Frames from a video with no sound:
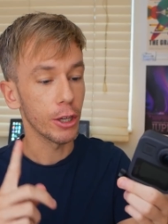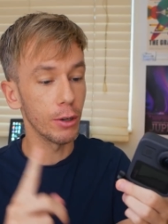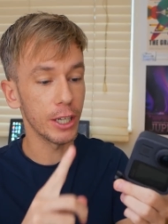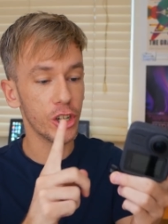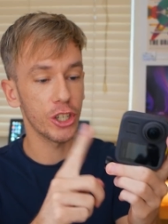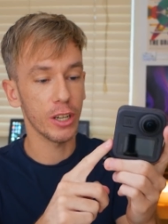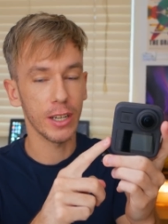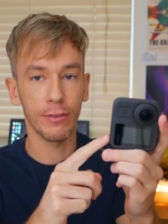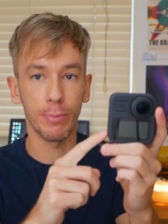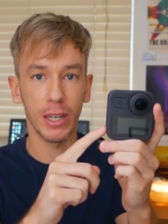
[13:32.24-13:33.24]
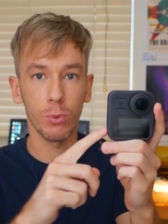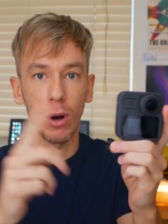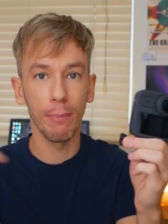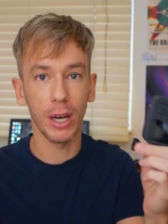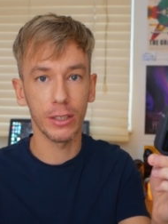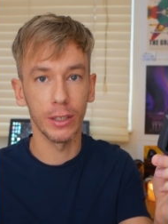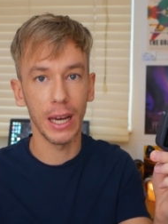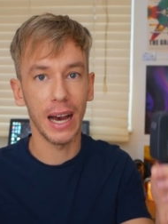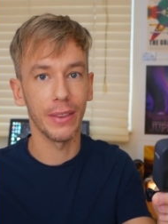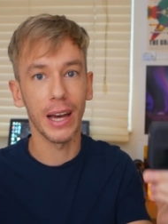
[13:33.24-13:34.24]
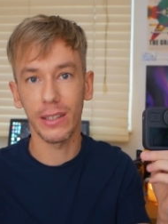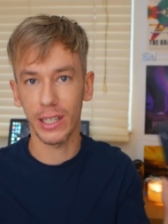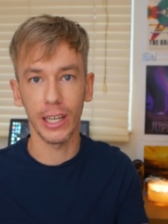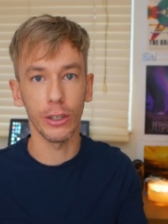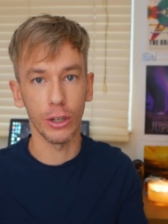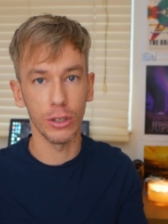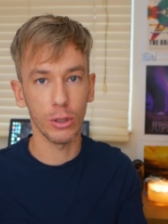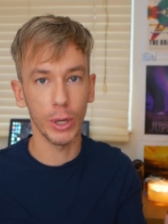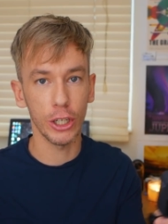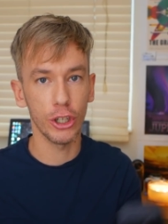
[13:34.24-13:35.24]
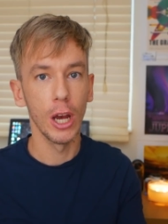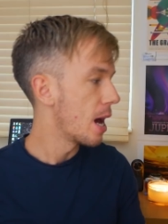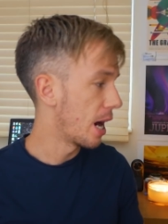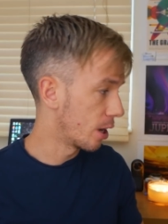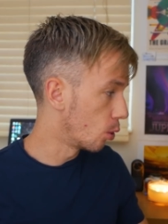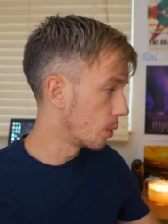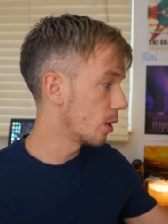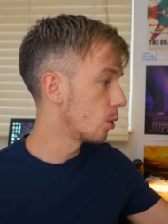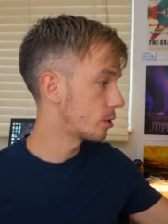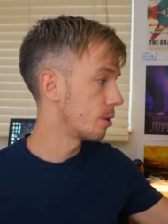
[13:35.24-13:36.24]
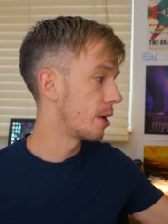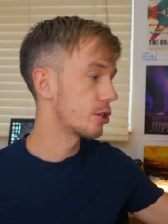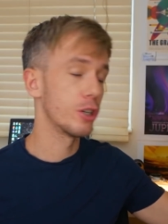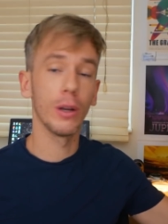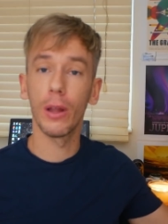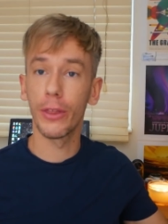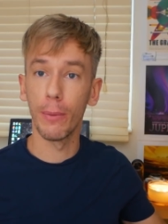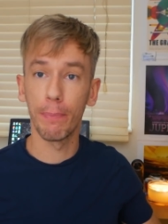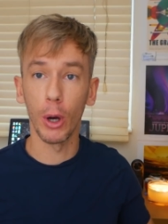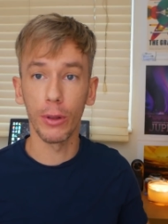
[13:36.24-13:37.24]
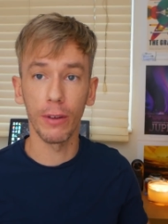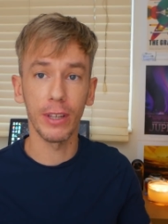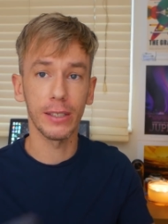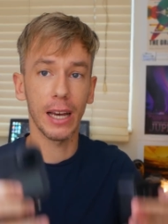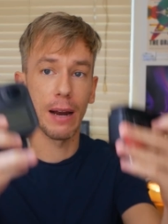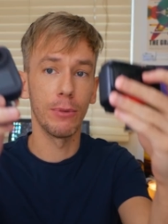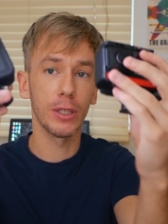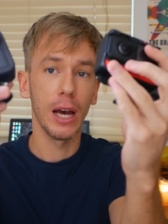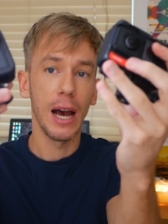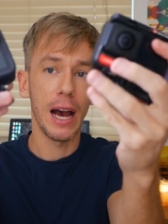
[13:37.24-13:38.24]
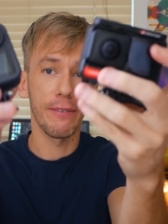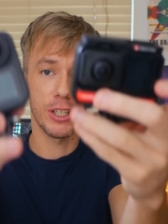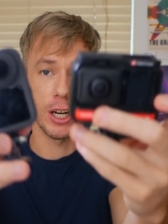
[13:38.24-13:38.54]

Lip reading: You literally just have to press one button and that's it. You can switch. And I will also mention that both of these cameras have